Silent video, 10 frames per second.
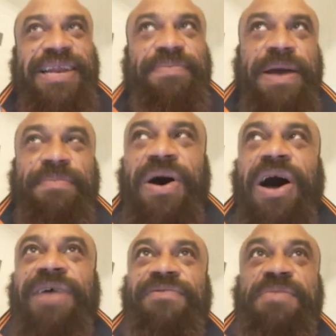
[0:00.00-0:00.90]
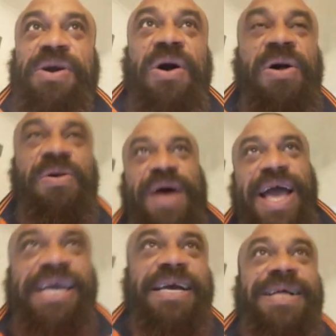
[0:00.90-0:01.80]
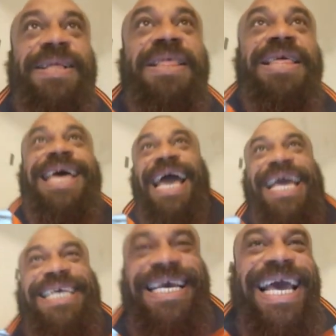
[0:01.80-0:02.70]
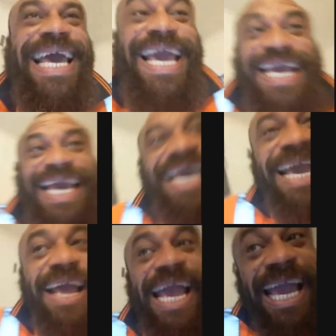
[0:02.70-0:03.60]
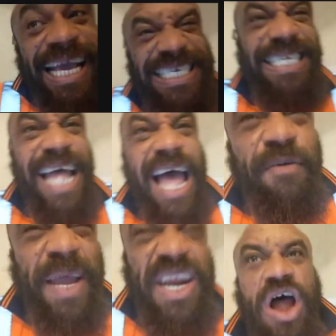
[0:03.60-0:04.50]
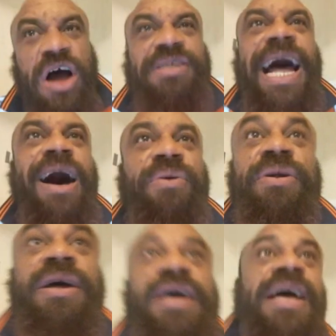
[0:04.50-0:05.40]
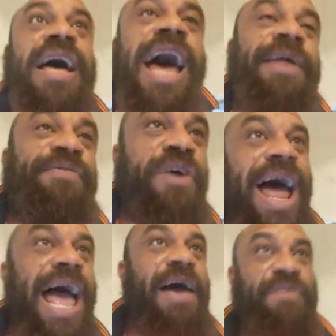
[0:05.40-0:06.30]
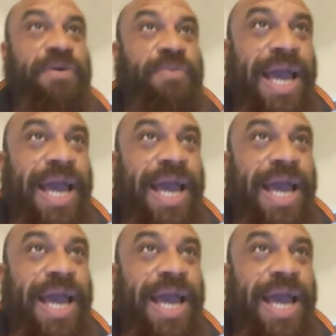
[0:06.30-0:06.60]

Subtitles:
a bit, but Oliver McCall, mate, he has never been knocked down. And if you're a heavyweight